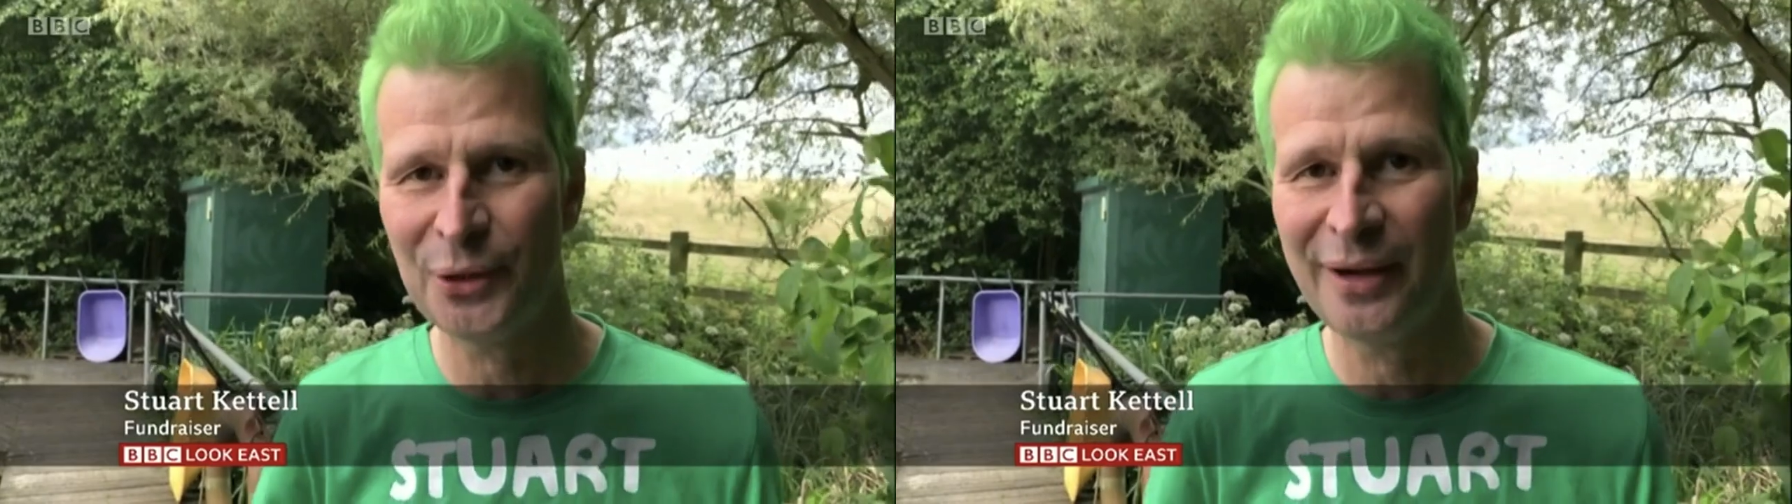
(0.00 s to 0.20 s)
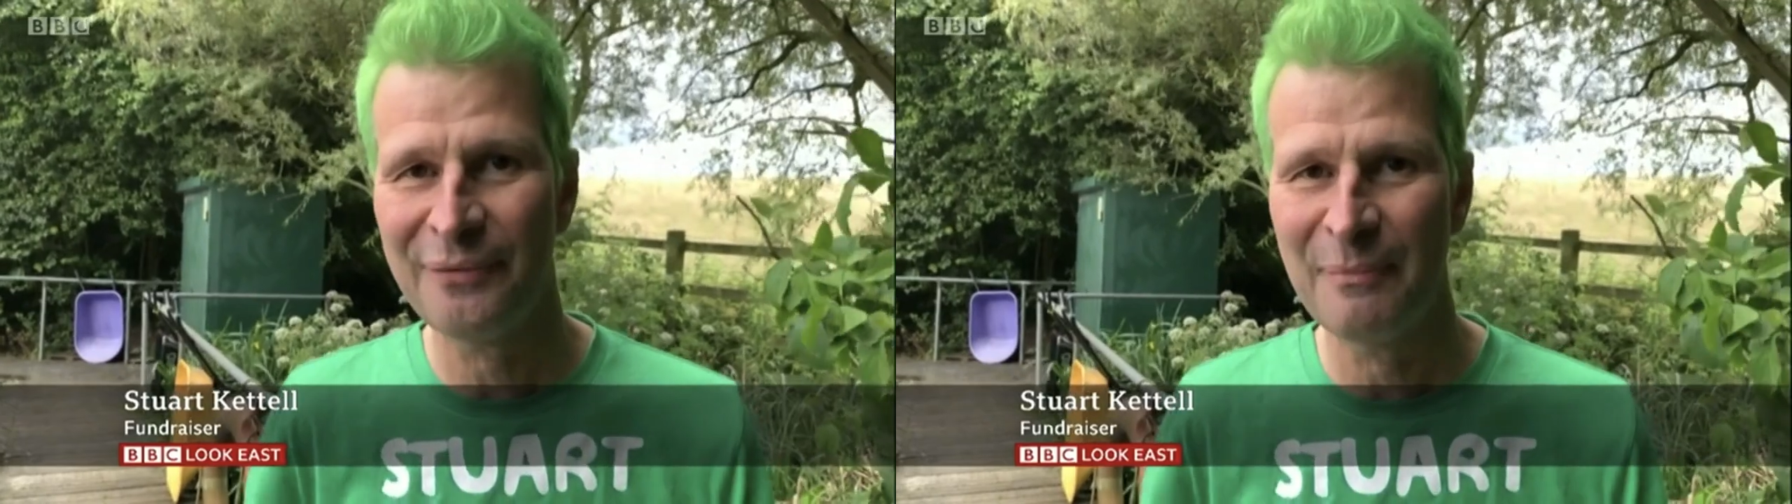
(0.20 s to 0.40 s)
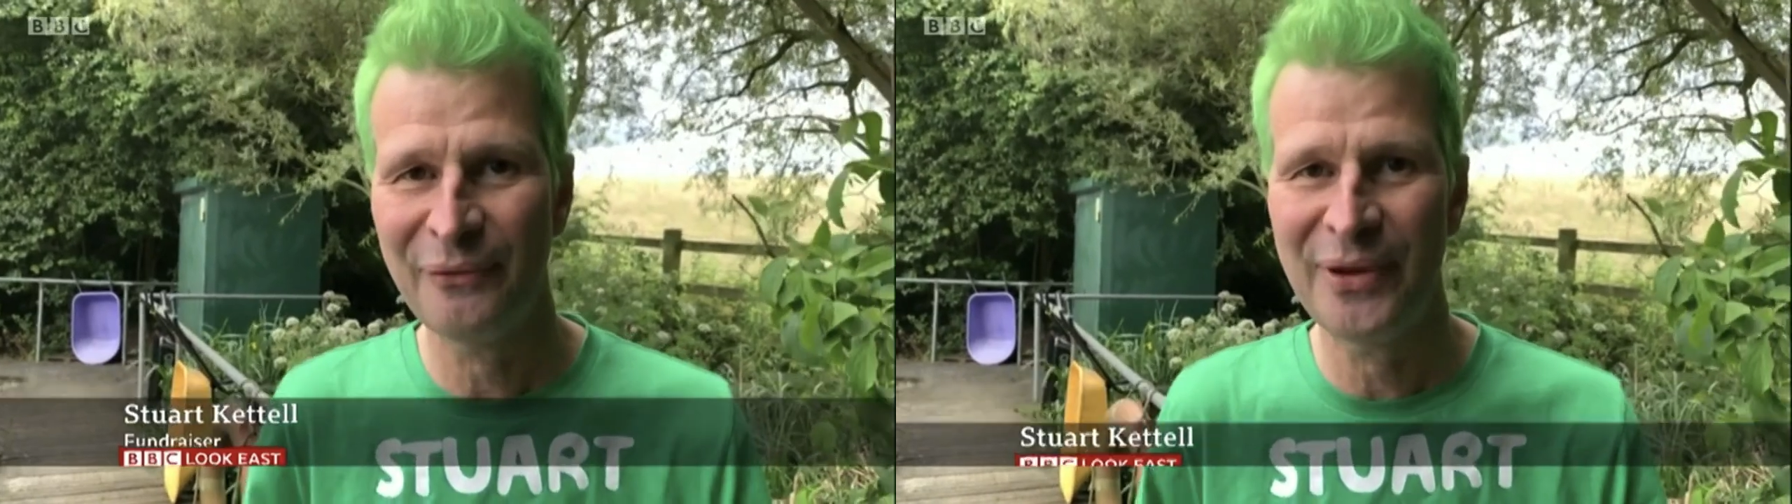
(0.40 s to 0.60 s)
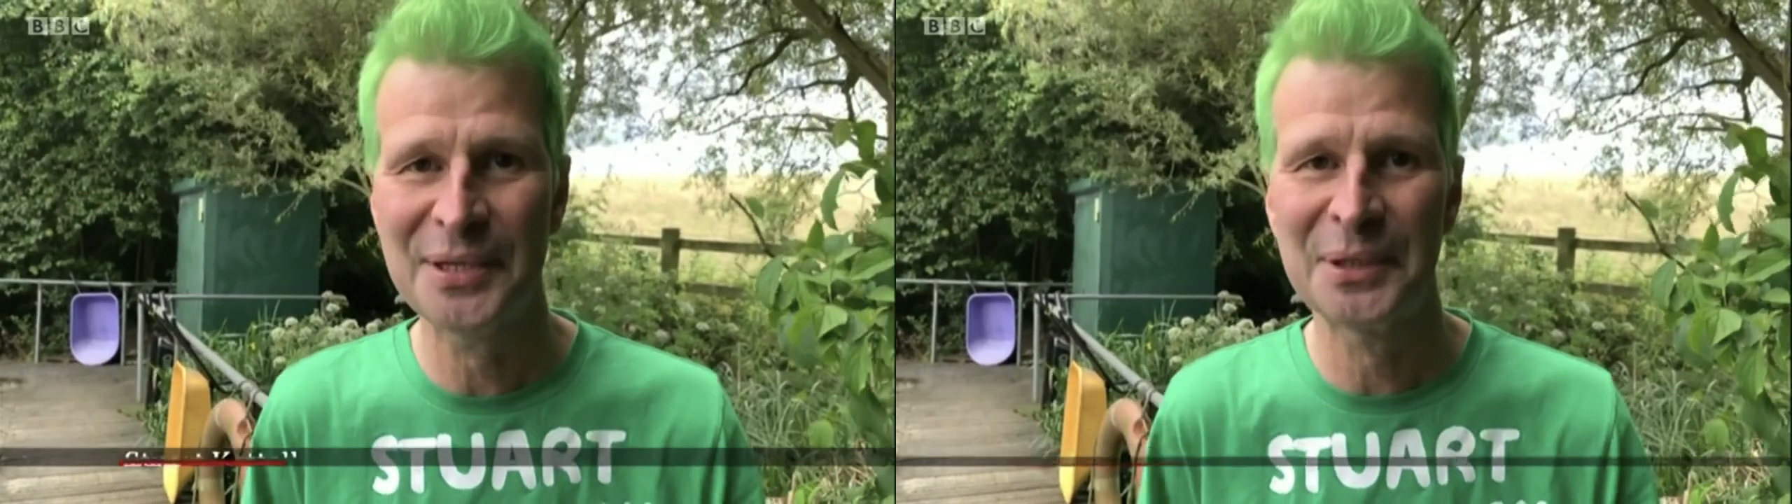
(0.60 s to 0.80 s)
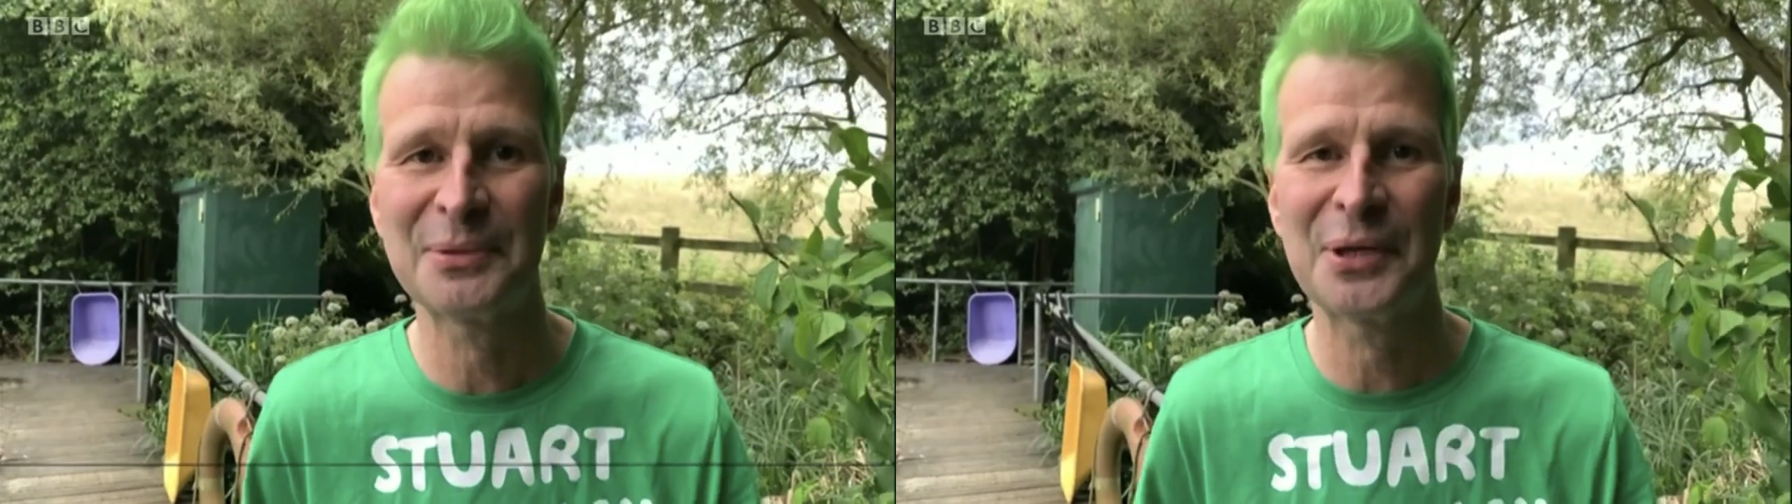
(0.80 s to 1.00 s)
sure I lift my
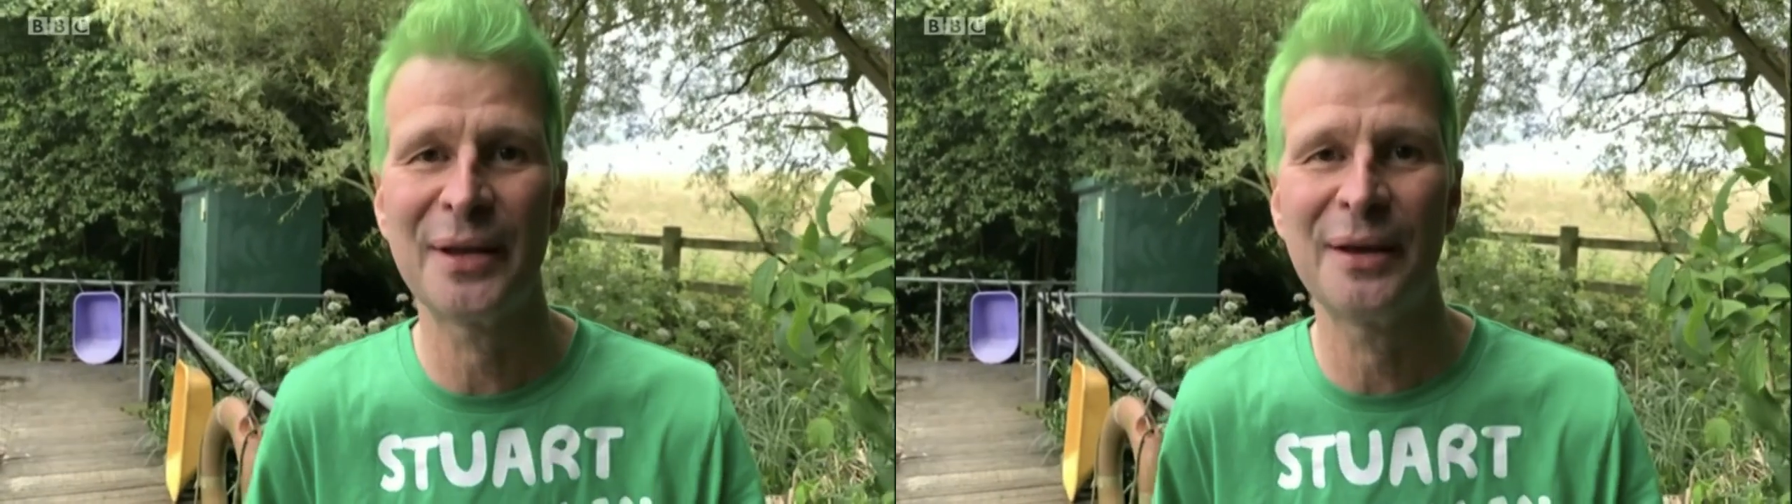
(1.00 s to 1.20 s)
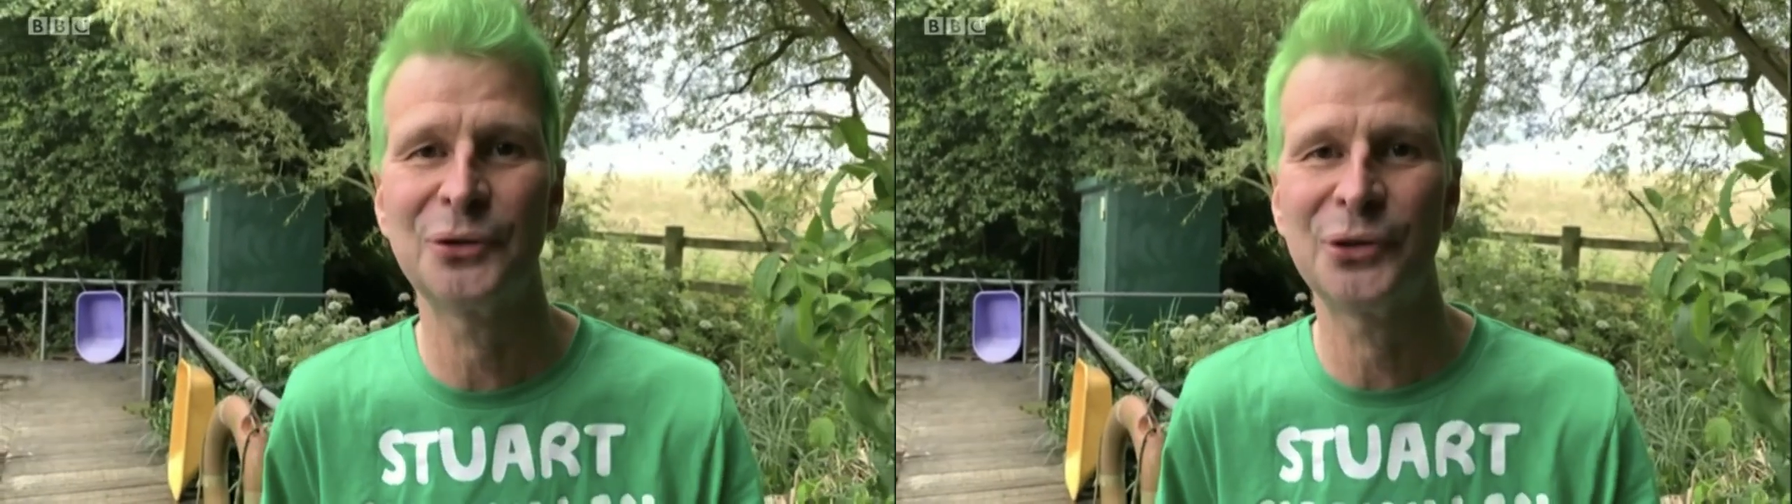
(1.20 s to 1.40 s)
feet up so I